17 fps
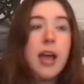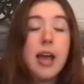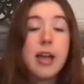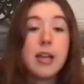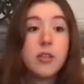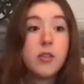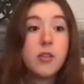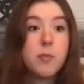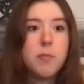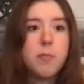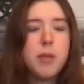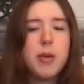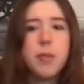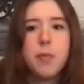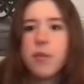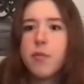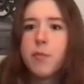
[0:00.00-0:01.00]
And
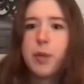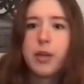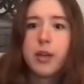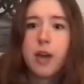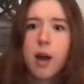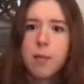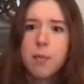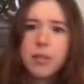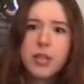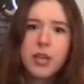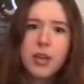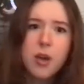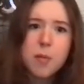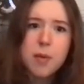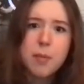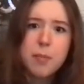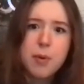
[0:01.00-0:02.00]
people have been commenting
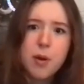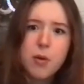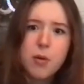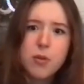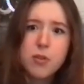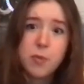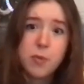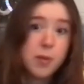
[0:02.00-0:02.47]
on my posts,